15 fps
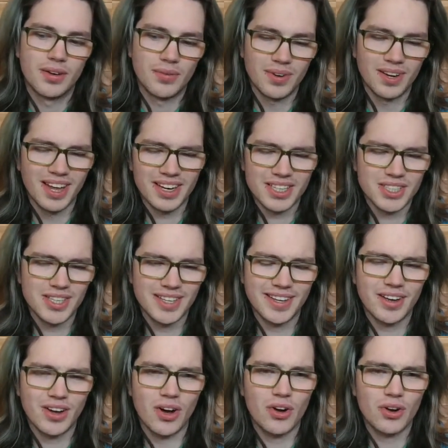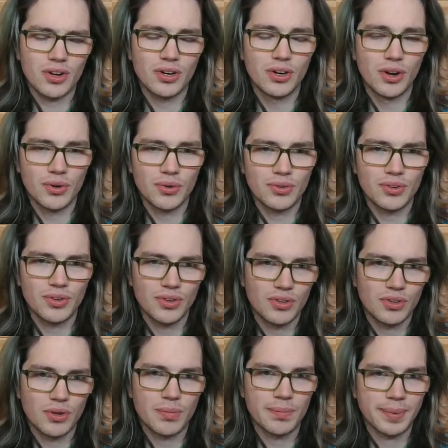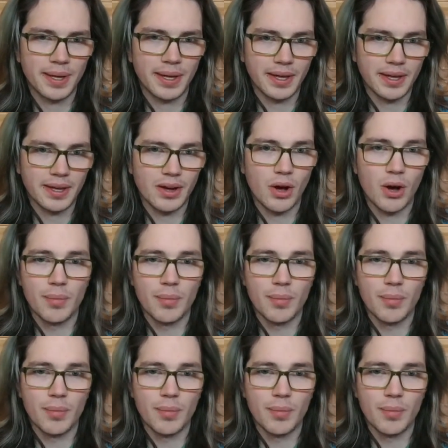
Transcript: Well, actually, they are closer to be